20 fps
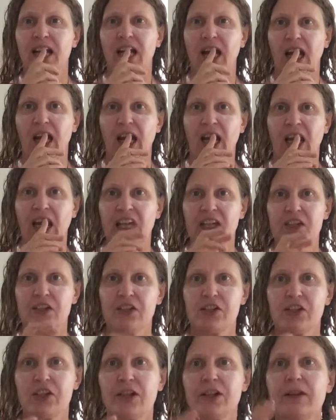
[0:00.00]
and this
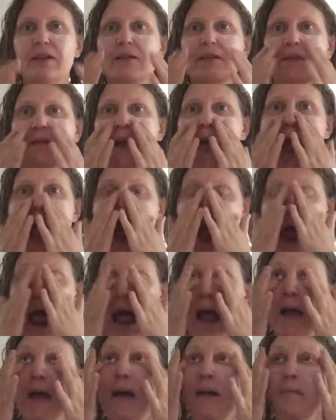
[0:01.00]
tooth,
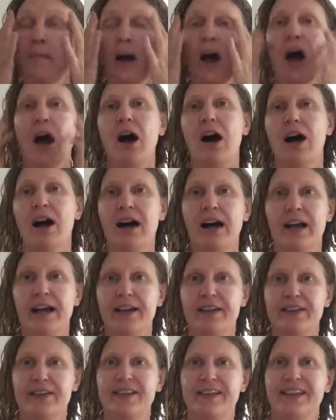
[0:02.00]
and my
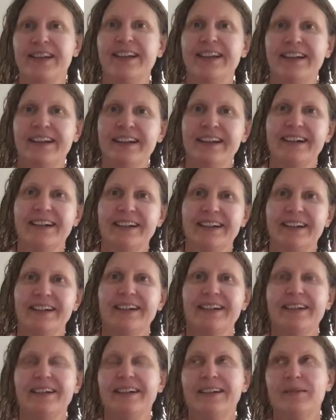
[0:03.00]
eyes,
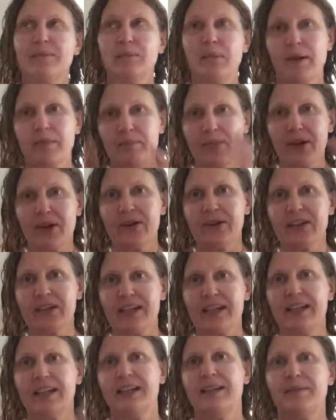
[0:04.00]
my blonde
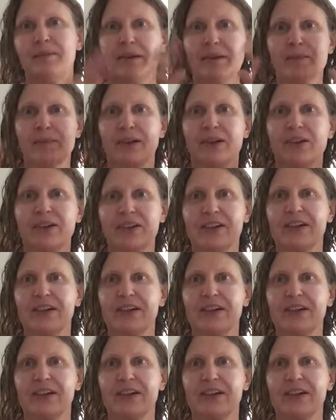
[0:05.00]
hair, my blonde